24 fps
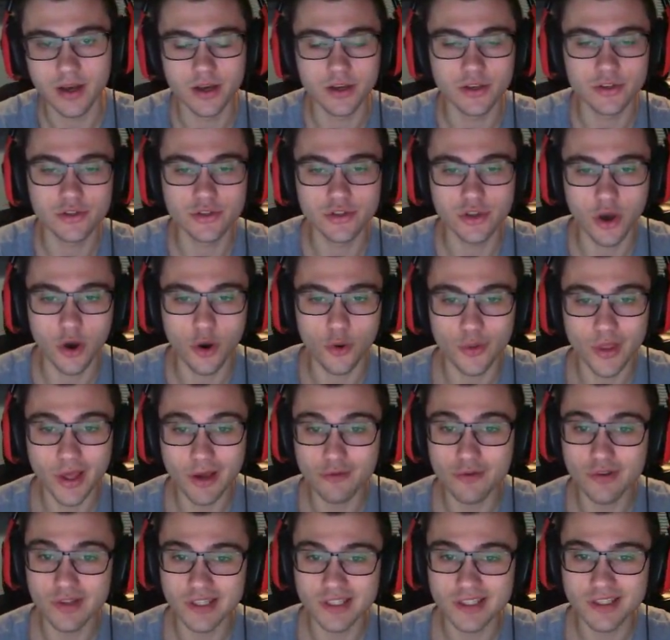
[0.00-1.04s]
So
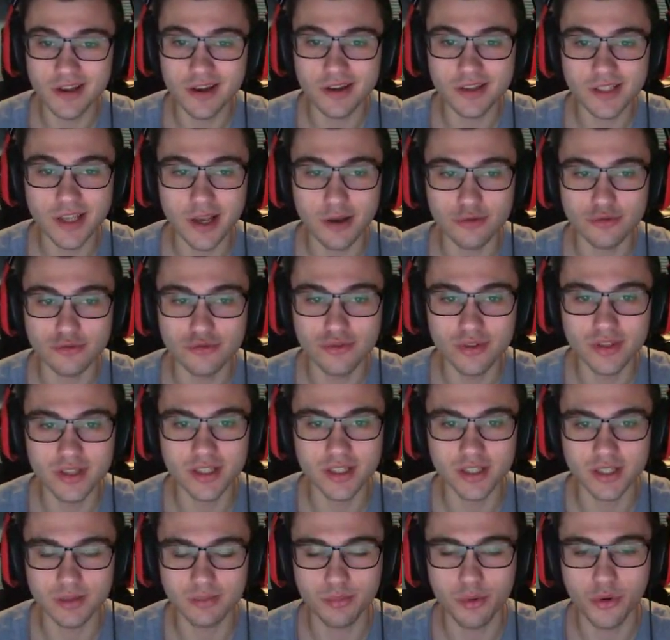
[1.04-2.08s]
that really sucks. I was really
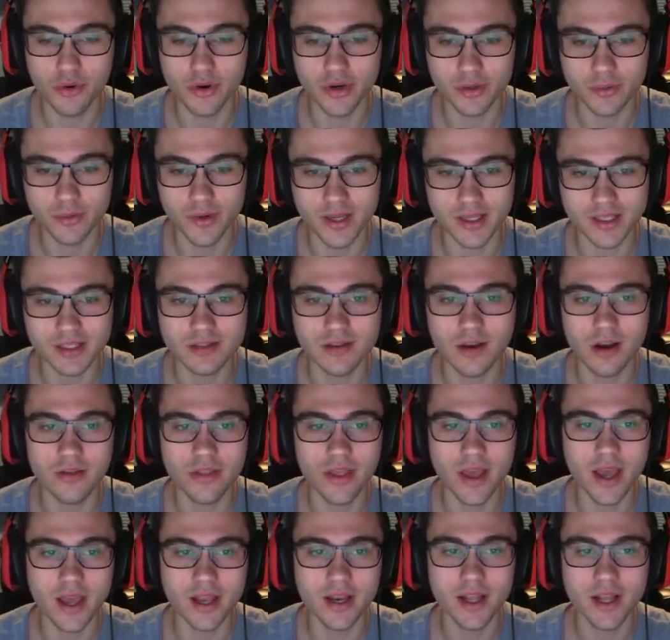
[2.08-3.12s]
disappointed when I saw
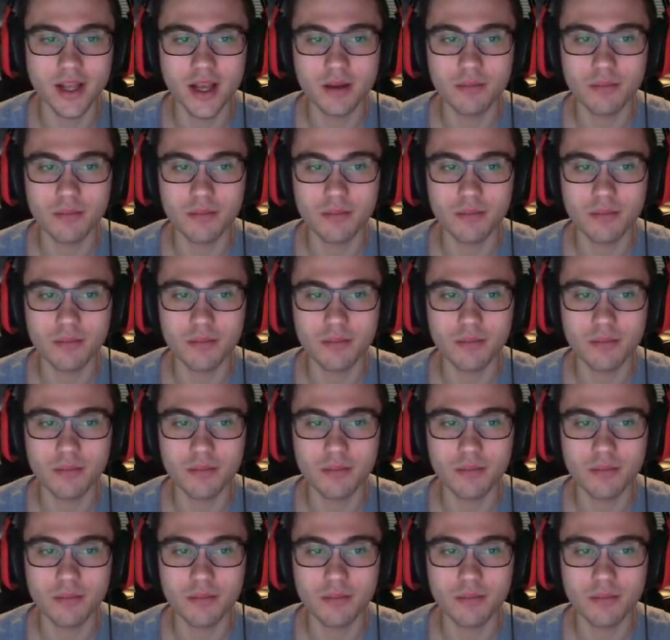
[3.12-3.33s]
that.